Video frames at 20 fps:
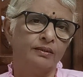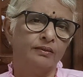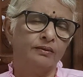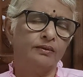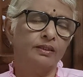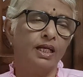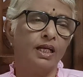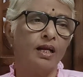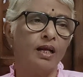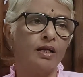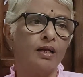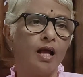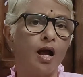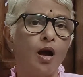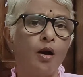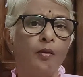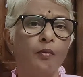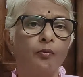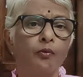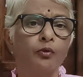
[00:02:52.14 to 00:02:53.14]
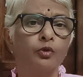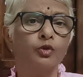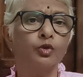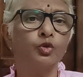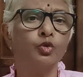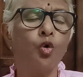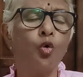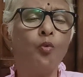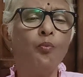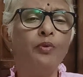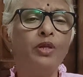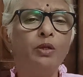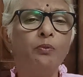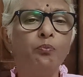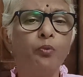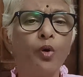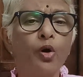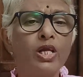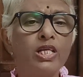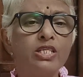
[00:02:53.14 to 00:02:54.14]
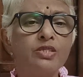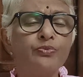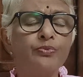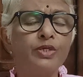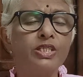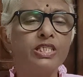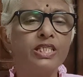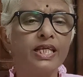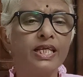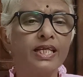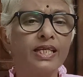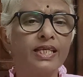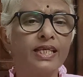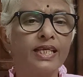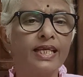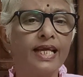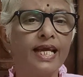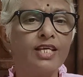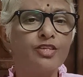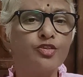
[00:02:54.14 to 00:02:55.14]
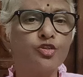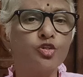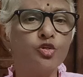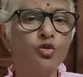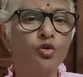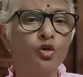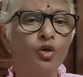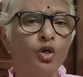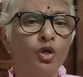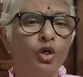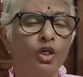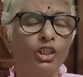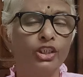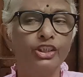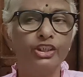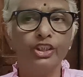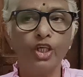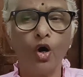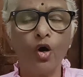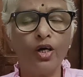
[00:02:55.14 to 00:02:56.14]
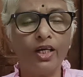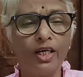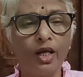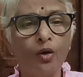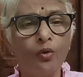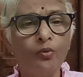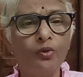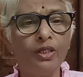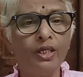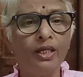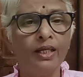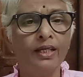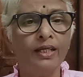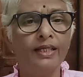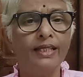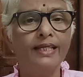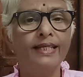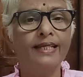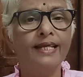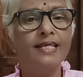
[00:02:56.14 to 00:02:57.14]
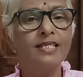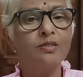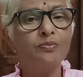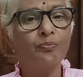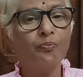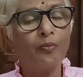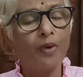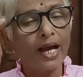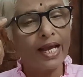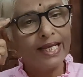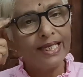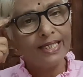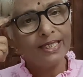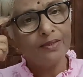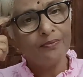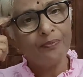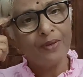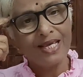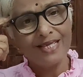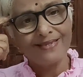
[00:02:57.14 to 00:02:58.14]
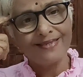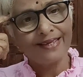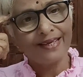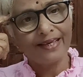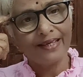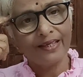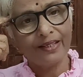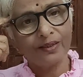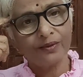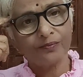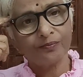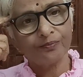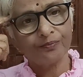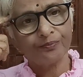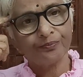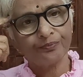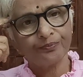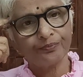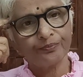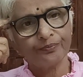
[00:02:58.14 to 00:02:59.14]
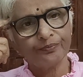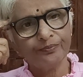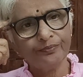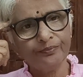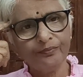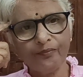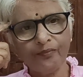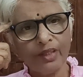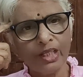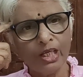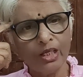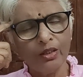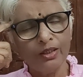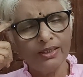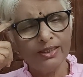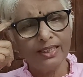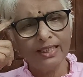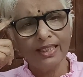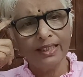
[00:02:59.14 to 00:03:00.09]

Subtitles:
there are so many points which he has to jot down in his mind, basically, isn't